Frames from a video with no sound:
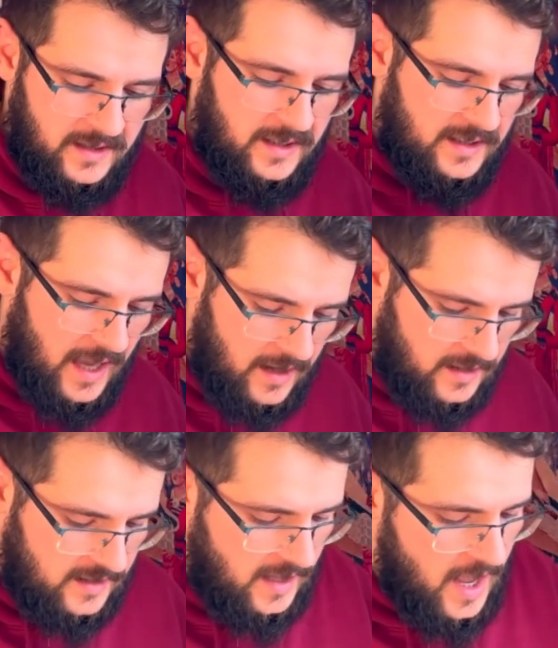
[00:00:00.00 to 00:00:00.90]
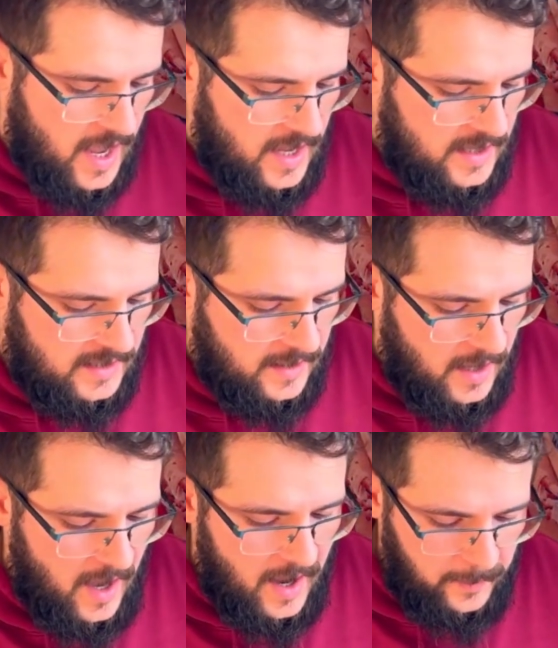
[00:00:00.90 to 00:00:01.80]
The Cellars is
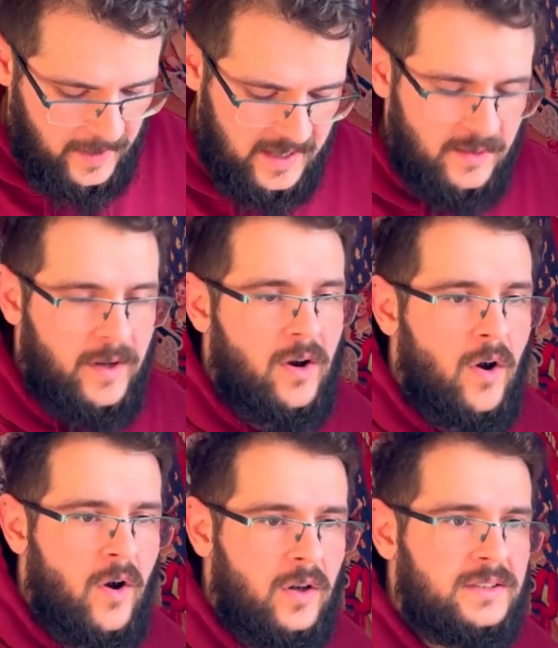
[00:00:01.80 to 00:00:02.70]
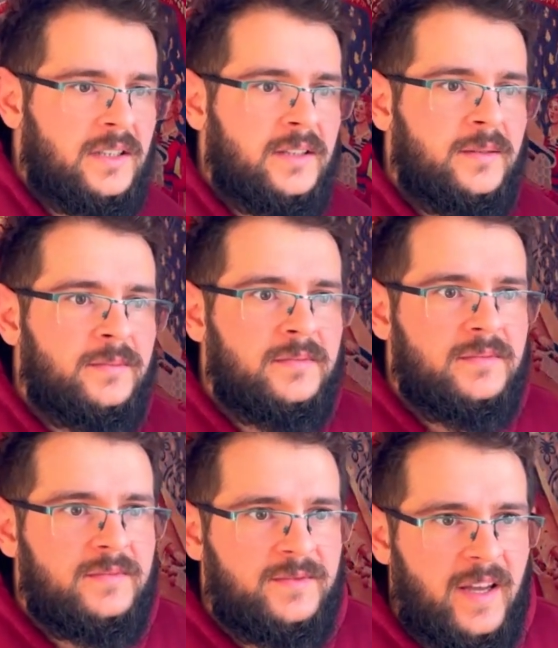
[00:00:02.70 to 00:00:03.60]
a place where all the
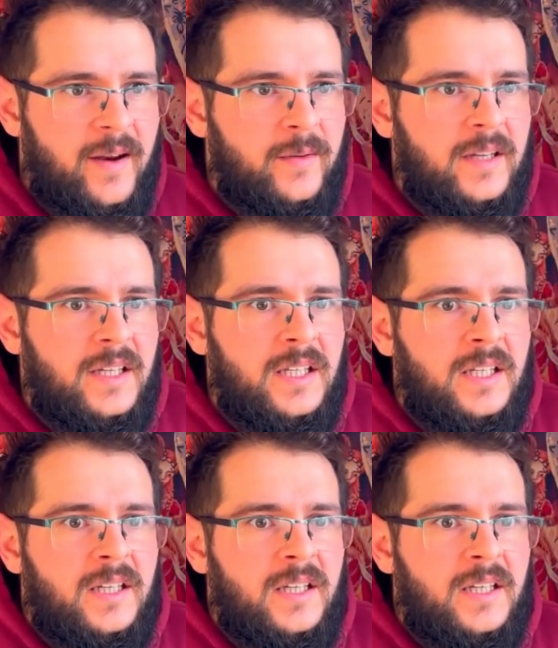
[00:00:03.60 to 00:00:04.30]
very